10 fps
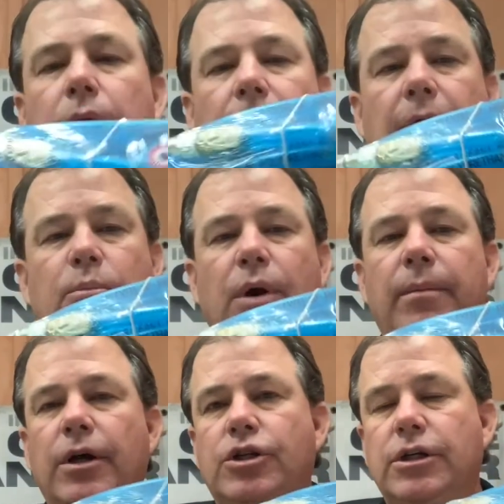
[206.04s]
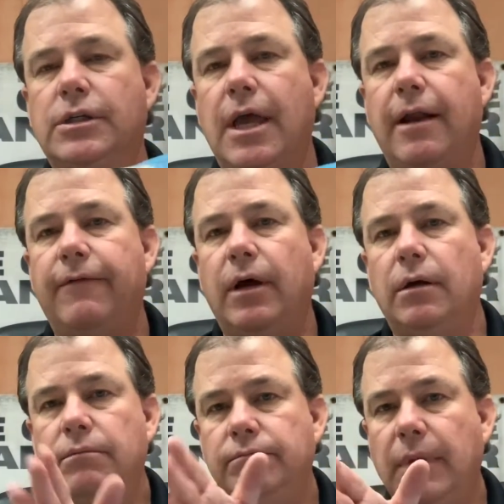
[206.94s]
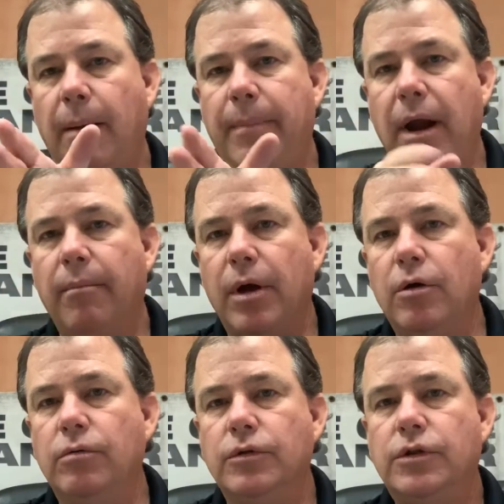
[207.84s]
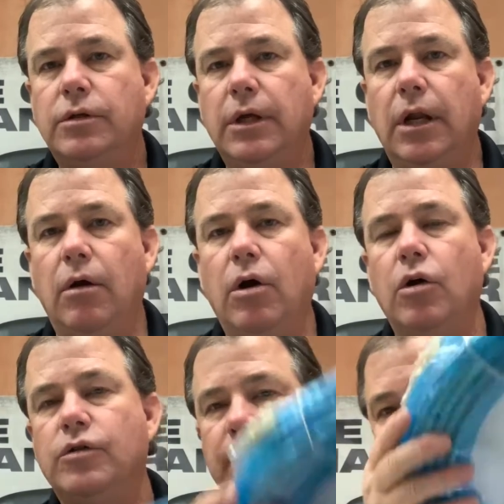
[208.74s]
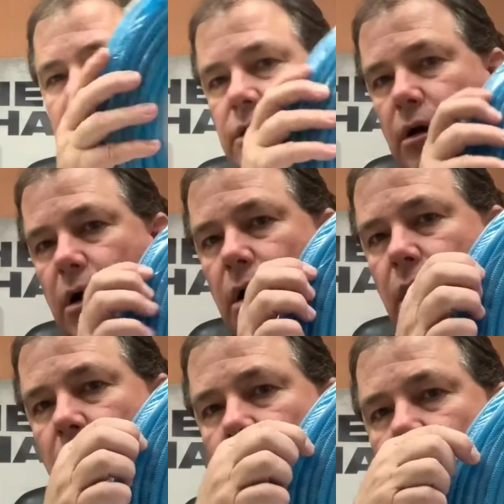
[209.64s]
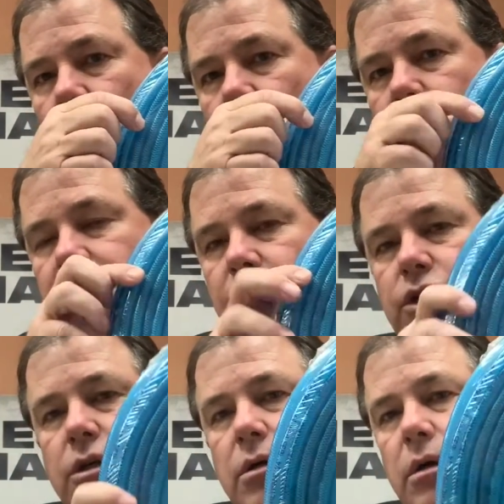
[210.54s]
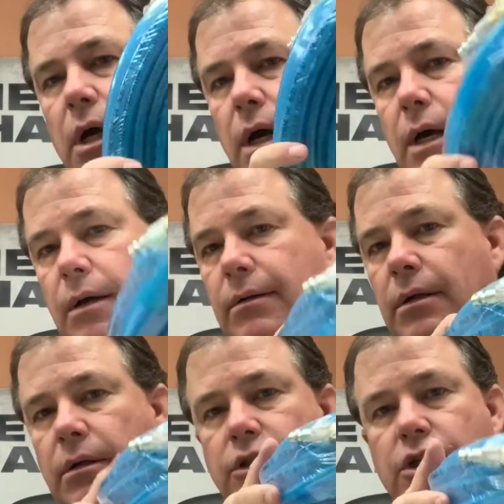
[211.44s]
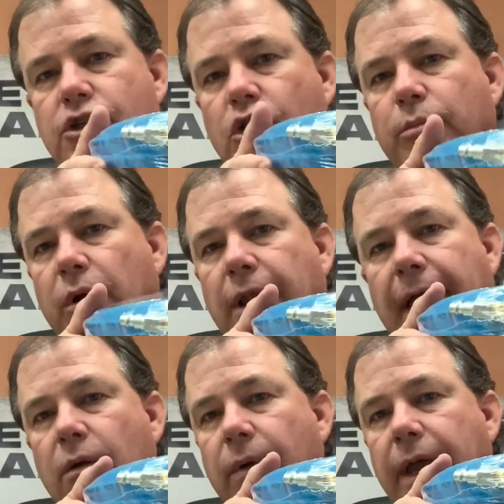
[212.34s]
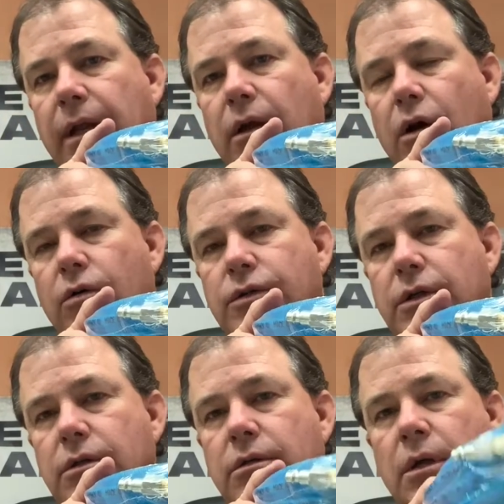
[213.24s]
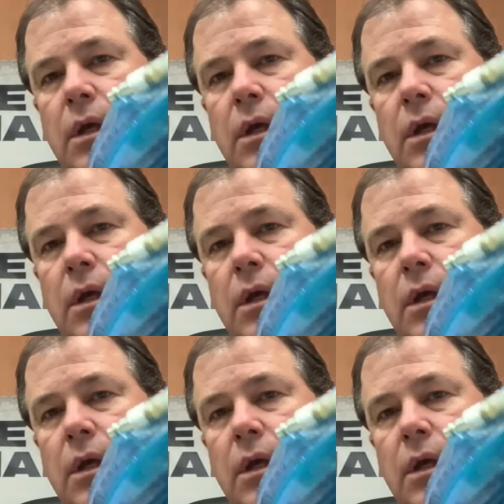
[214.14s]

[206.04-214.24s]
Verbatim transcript: and pretty much just kind of a, a, bare bones, you know, hose. But these are quarter inch, uh, just super lightweight hoses.